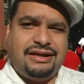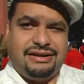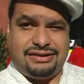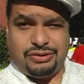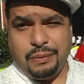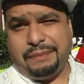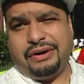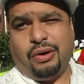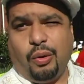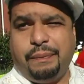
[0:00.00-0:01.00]
the super
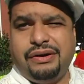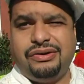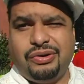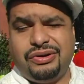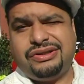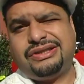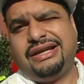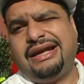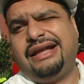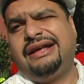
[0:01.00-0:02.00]
to open the doors
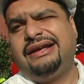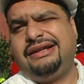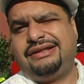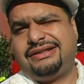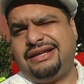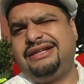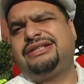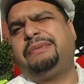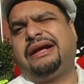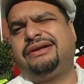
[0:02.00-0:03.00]
to let the city
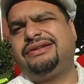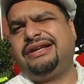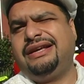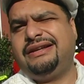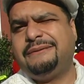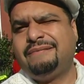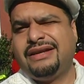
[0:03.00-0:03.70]
inspectors in.